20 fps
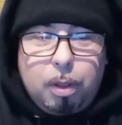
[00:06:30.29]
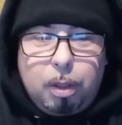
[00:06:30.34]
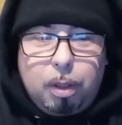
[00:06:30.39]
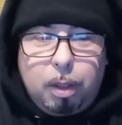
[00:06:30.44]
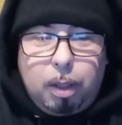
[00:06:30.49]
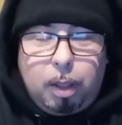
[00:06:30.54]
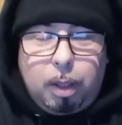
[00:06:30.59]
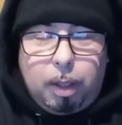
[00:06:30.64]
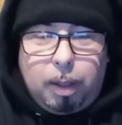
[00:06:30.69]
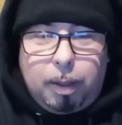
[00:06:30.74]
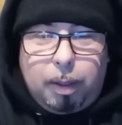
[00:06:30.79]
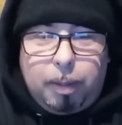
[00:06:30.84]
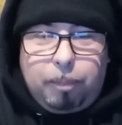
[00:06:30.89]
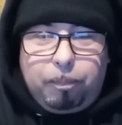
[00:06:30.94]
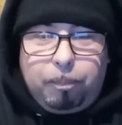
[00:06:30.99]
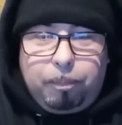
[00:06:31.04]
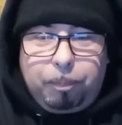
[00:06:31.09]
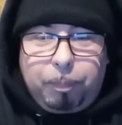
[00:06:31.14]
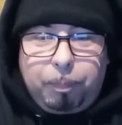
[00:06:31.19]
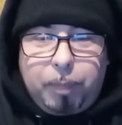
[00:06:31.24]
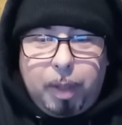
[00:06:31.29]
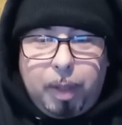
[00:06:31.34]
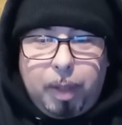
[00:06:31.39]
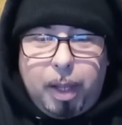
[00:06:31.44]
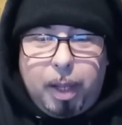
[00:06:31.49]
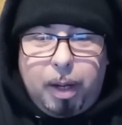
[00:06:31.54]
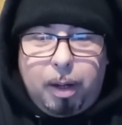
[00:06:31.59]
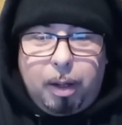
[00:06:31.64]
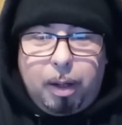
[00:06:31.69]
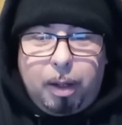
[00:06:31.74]
You
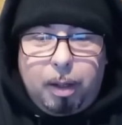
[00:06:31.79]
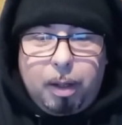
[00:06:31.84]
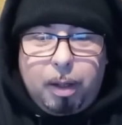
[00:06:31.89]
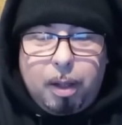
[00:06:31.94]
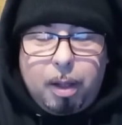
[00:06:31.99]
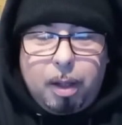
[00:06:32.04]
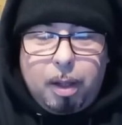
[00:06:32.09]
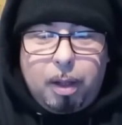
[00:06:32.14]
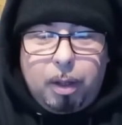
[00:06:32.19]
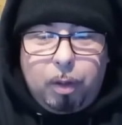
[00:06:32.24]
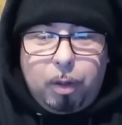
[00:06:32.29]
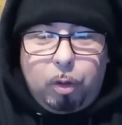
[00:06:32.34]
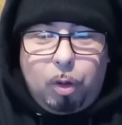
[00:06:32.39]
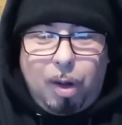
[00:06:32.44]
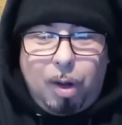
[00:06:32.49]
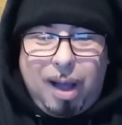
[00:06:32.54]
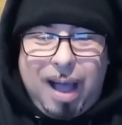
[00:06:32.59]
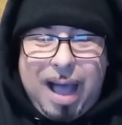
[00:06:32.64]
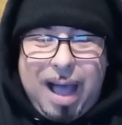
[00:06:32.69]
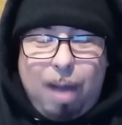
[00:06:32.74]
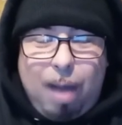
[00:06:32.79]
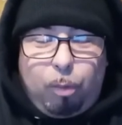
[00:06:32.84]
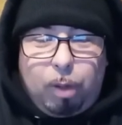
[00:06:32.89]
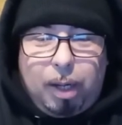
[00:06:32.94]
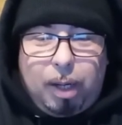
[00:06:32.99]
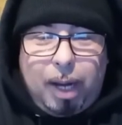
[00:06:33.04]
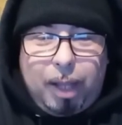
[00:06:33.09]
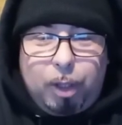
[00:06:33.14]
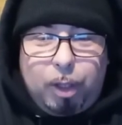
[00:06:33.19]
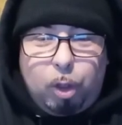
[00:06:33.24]
know, I
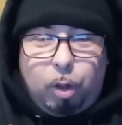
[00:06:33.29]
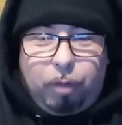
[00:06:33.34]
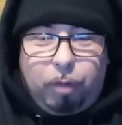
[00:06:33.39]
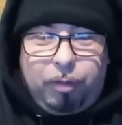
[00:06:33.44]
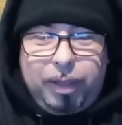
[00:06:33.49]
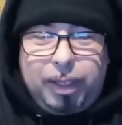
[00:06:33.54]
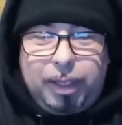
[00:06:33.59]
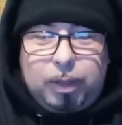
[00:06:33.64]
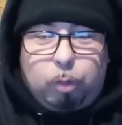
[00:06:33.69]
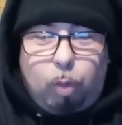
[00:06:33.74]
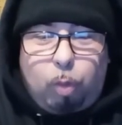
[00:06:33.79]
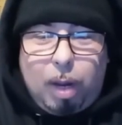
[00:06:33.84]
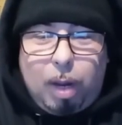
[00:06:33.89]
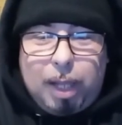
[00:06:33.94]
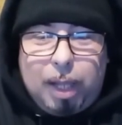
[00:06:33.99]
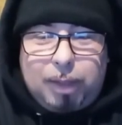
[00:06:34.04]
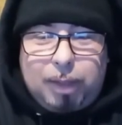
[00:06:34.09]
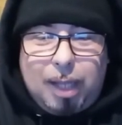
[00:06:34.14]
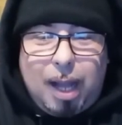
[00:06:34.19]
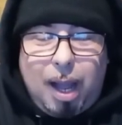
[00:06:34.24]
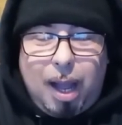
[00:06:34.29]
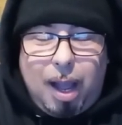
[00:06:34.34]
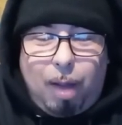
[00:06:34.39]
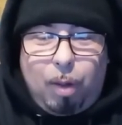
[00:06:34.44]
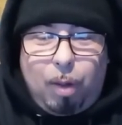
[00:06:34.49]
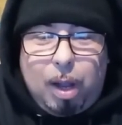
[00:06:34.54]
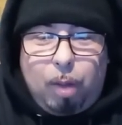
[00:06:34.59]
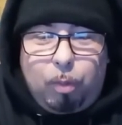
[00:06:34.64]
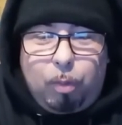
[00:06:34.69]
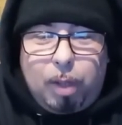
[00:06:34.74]
would like, you know, if he's watching,
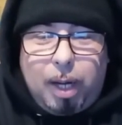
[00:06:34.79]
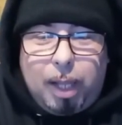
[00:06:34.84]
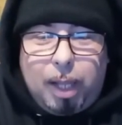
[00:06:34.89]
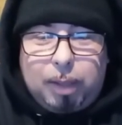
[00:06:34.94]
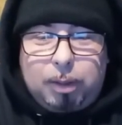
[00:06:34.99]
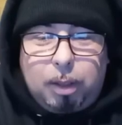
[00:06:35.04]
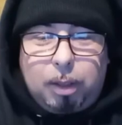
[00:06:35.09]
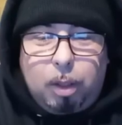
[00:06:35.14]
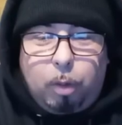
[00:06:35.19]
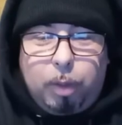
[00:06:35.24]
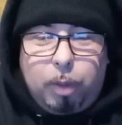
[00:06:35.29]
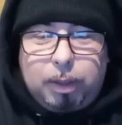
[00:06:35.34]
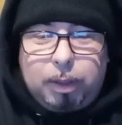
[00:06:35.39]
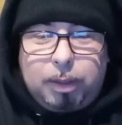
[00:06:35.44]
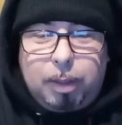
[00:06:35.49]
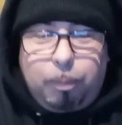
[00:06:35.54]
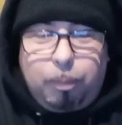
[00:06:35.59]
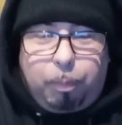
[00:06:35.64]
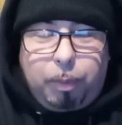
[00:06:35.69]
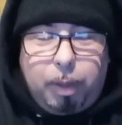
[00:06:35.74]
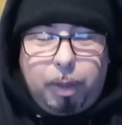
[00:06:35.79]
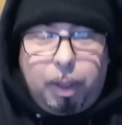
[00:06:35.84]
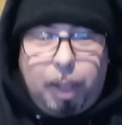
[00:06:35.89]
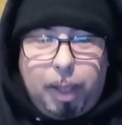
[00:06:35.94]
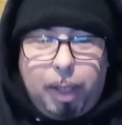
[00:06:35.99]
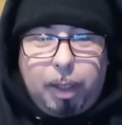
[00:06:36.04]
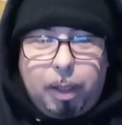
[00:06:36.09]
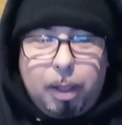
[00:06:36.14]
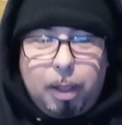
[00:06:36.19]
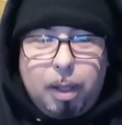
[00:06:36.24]
I would like to know his input.
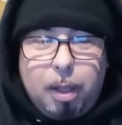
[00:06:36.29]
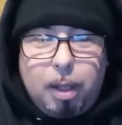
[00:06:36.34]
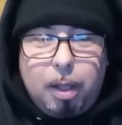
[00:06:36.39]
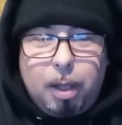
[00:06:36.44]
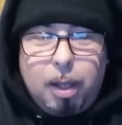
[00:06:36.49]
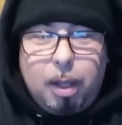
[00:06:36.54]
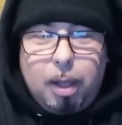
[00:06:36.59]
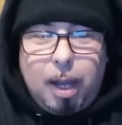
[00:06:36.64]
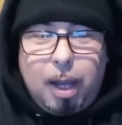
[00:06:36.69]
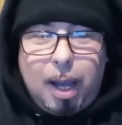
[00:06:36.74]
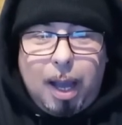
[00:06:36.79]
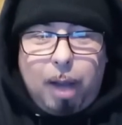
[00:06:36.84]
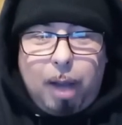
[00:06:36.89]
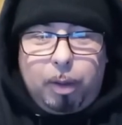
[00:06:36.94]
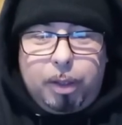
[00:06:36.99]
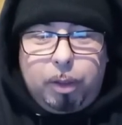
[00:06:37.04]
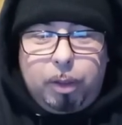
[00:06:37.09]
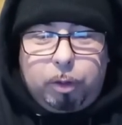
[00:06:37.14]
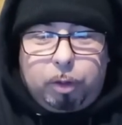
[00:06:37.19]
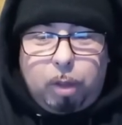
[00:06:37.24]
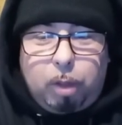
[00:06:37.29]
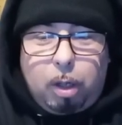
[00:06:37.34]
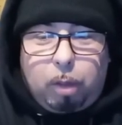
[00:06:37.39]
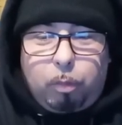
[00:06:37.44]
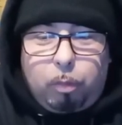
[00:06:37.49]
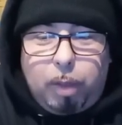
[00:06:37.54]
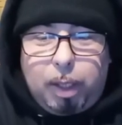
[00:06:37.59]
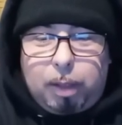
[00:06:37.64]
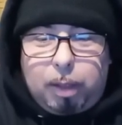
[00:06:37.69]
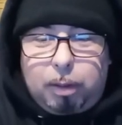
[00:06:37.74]
Like, how can you talk
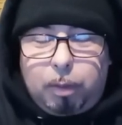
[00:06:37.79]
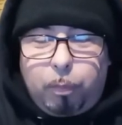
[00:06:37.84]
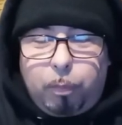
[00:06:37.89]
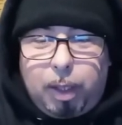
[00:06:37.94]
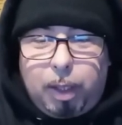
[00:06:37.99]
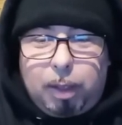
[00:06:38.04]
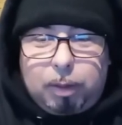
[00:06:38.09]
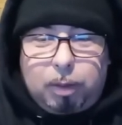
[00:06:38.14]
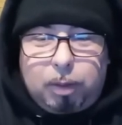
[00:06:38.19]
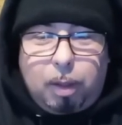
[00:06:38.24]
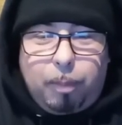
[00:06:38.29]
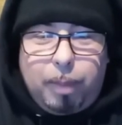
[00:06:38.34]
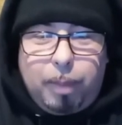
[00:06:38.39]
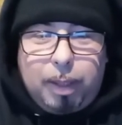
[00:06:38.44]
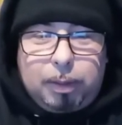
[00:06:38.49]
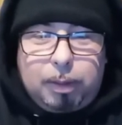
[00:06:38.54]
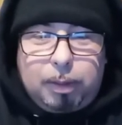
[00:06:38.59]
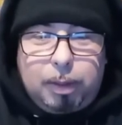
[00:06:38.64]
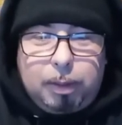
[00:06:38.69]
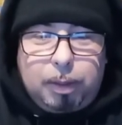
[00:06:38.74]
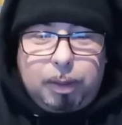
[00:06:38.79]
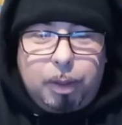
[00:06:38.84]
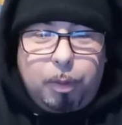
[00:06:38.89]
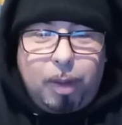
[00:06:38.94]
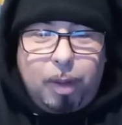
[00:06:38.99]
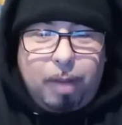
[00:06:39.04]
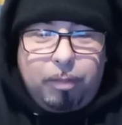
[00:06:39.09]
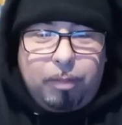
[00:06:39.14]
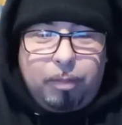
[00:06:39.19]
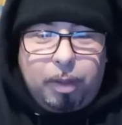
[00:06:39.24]
reckless on Mexicans and
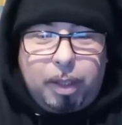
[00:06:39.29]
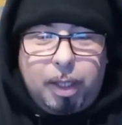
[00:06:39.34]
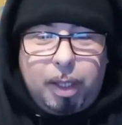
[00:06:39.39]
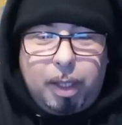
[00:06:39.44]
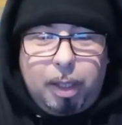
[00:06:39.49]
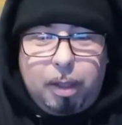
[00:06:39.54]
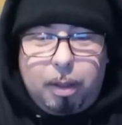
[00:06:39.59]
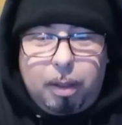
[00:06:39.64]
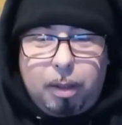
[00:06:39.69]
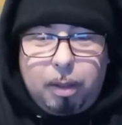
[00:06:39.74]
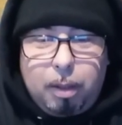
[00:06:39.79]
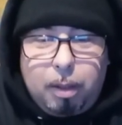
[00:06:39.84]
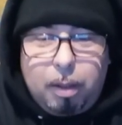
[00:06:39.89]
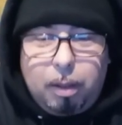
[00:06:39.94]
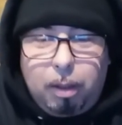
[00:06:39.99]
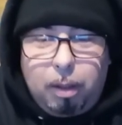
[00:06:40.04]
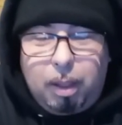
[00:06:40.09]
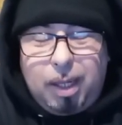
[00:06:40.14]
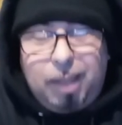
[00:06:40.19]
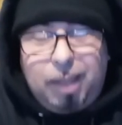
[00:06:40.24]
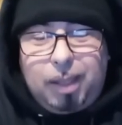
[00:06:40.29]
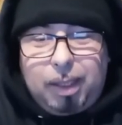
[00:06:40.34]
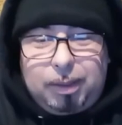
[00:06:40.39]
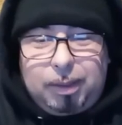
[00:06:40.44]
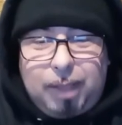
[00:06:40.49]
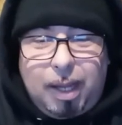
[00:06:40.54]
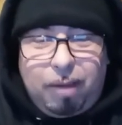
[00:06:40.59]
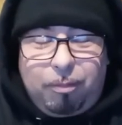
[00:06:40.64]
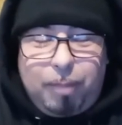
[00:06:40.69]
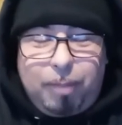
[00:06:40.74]
you have a kid that's
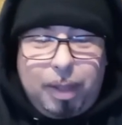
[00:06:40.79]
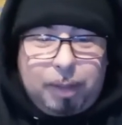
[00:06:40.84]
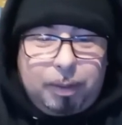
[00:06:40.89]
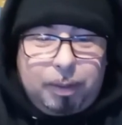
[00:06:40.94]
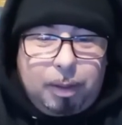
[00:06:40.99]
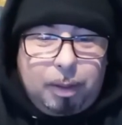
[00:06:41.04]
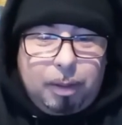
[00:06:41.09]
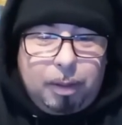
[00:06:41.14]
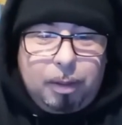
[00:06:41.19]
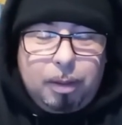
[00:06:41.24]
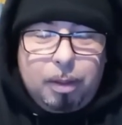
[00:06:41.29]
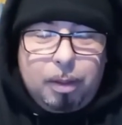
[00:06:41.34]
half Mexican?